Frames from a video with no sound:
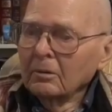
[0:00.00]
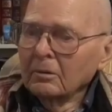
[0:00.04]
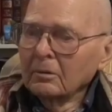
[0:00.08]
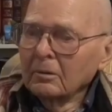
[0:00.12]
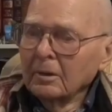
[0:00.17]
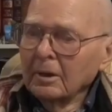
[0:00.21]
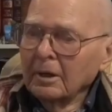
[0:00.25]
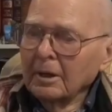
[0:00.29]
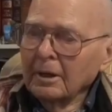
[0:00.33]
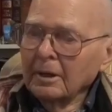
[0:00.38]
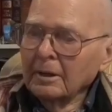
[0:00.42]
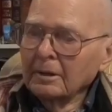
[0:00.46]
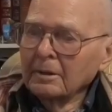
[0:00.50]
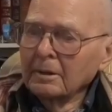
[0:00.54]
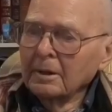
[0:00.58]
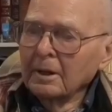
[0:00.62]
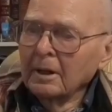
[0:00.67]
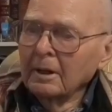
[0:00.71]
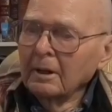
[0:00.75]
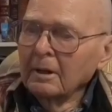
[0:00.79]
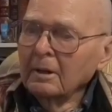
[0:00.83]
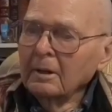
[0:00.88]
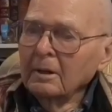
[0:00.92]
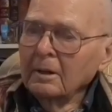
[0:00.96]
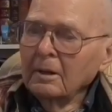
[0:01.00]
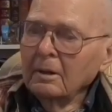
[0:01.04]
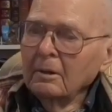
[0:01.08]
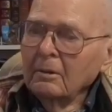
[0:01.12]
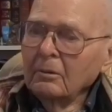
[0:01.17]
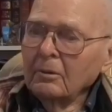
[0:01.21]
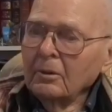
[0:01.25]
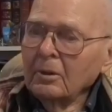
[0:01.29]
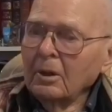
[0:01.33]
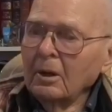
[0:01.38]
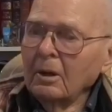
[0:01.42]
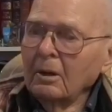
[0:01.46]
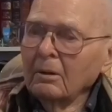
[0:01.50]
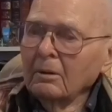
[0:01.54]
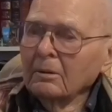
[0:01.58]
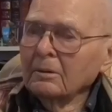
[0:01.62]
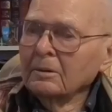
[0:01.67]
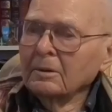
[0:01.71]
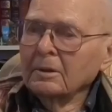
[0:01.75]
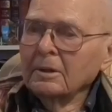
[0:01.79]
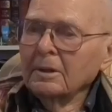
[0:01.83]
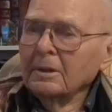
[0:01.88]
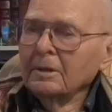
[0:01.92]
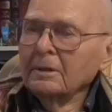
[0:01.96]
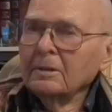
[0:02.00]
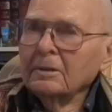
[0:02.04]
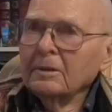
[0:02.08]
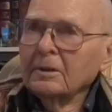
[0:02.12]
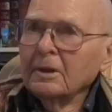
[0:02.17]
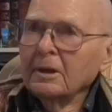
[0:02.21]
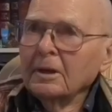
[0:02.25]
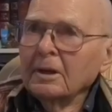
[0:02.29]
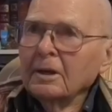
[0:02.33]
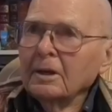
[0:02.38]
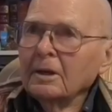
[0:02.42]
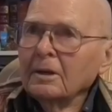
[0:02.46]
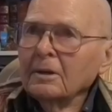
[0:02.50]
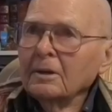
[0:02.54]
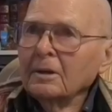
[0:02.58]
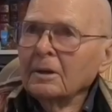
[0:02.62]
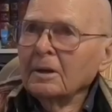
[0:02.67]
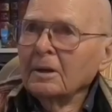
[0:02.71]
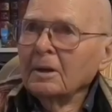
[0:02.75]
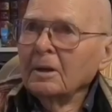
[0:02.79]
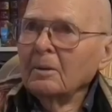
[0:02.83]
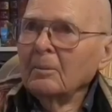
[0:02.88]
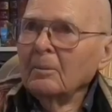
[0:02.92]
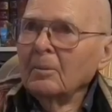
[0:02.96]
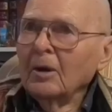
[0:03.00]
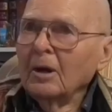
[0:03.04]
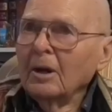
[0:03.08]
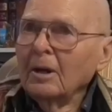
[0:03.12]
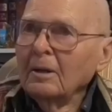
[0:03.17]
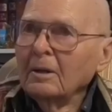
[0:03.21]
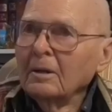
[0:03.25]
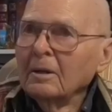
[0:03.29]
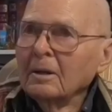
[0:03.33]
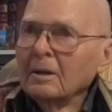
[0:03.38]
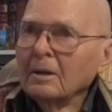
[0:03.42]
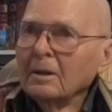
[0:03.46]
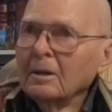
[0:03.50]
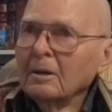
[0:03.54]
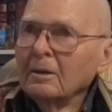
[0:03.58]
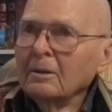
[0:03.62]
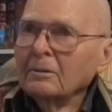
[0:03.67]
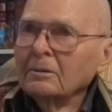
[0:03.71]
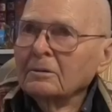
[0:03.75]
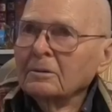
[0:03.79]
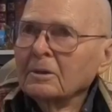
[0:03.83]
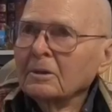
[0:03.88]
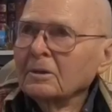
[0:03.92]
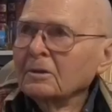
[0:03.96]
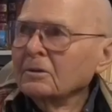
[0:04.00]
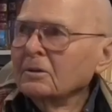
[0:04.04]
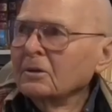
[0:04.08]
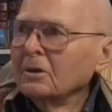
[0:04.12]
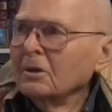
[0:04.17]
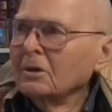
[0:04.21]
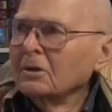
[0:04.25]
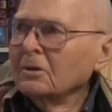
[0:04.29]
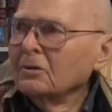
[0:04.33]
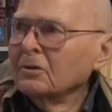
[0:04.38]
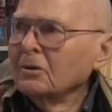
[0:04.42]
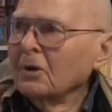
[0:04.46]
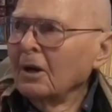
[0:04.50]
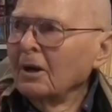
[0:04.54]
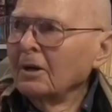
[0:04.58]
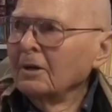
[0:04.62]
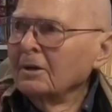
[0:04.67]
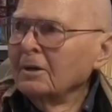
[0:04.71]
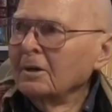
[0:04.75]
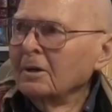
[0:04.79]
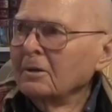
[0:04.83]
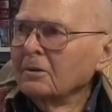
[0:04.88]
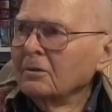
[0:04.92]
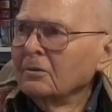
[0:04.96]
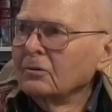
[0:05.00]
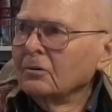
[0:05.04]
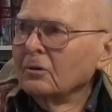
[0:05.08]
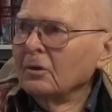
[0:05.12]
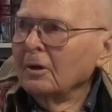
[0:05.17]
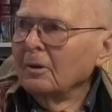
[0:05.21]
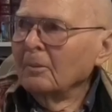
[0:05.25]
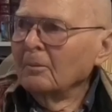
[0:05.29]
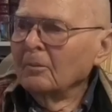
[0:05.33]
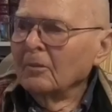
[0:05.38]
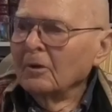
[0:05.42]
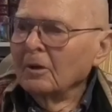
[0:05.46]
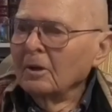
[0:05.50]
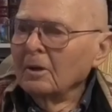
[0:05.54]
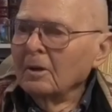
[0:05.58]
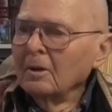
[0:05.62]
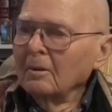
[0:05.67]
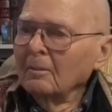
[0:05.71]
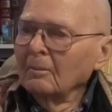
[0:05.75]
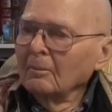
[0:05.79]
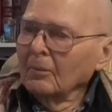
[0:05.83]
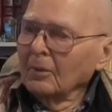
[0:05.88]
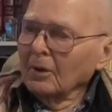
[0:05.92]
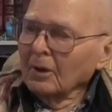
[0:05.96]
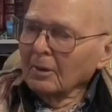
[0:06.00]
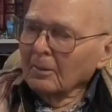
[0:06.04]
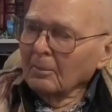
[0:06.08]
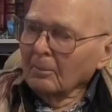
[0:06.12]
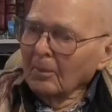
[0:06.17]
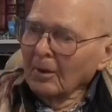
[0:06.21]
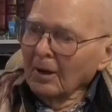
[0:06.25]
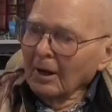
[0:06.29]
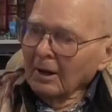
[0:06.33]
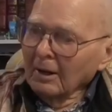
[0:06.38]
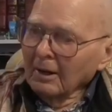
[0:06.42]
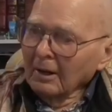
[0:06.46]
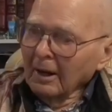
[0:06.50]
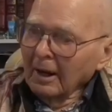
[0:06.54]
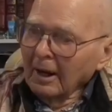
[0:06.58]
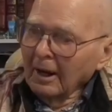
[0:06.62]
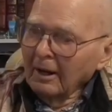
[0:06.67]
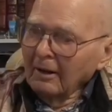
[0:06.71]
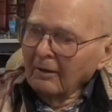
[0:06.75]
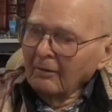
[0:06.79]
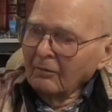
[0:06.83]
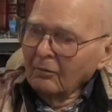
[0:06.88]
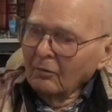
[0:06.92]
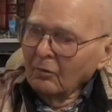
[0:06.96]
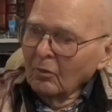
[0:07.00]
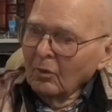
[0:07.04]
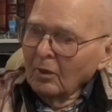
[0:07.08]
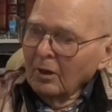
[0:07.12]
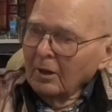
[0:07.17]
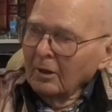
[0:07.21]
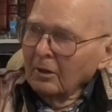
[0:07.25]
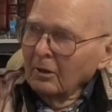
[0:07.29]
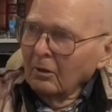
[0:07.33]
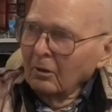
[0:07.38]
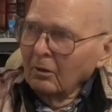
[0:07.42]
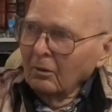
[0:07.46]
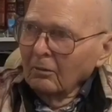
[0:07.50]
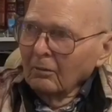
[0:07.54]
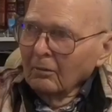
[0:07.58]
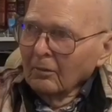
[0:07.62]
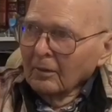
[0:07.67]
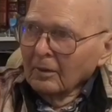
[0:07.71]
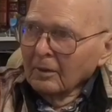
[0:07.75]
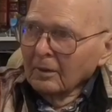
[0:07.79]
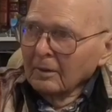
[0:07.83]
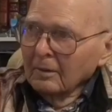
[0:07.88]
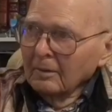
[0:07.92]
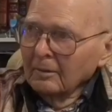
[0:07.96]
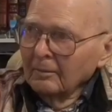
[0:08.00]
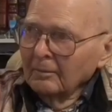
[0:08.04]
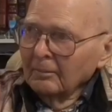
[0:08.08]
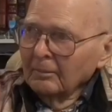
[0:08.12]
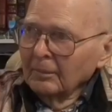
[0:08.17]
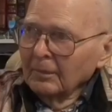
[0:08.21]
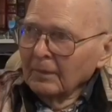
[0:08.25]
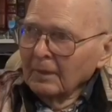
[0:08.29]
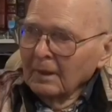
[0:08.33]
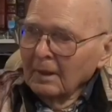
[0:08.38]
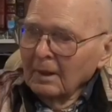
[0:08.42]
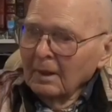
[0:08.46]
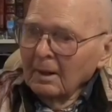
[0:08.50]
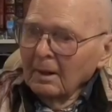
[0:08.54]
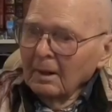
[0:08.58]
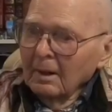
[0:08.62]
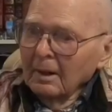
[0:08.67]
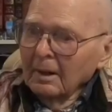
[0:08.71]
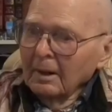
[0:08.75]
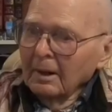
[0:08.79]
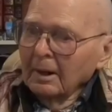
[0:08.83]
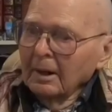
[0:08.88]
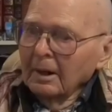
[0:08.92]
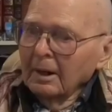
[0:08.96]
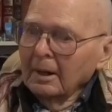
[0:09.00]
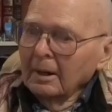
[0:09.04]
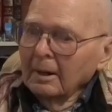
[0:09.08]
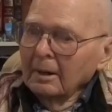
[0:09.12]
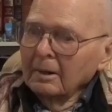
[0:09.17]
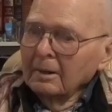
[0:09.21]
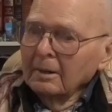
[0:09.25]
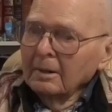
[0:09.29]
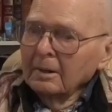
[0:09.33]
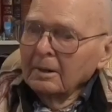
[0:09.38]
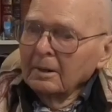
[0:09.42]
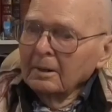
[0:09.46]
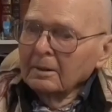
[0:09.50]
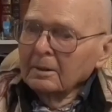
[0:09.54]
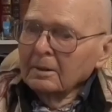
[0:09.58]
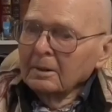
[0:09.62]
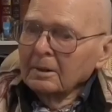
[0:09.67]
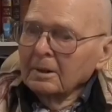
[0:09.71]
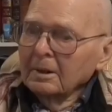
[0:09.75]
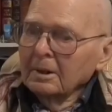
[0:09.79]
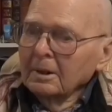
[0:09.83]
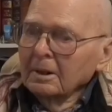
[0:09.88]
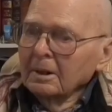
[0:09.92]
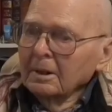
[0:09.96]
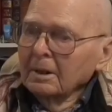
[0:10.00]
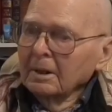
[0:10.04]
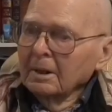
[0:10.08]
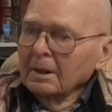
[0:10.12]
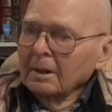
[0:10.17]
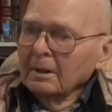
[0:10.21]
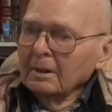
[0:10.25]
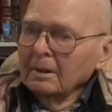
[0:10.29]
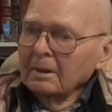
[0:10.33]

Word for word: and uh, we all didn't think anything about it. It was just an exciting trip, but about halfway over, uh, the uh,